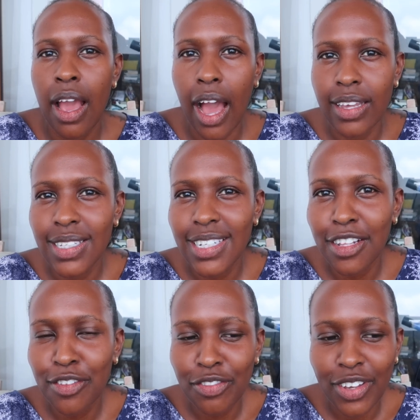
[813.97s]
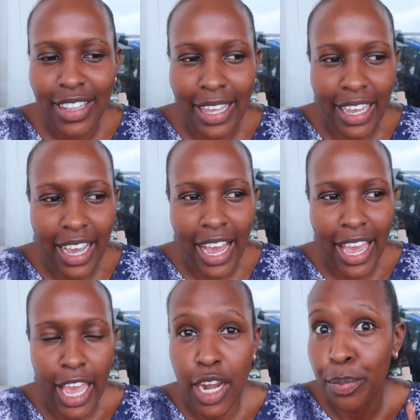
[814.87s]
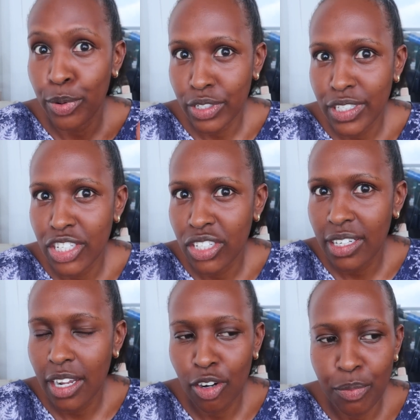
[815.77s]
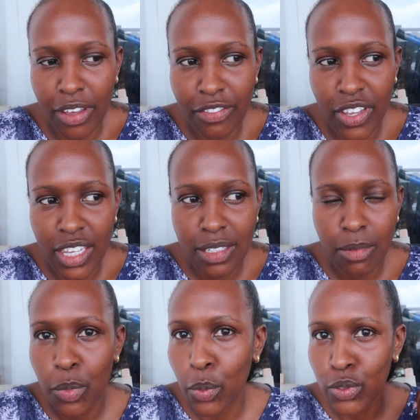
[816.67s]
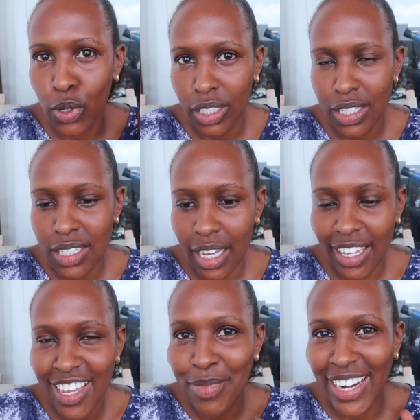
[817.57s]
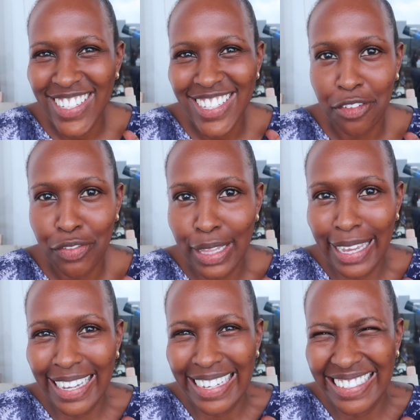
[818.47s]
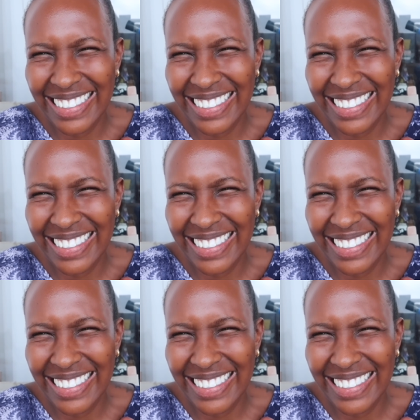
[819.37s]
I still feel like I had a procedure done on my face. Maybe it was all the sucking, but I still feel like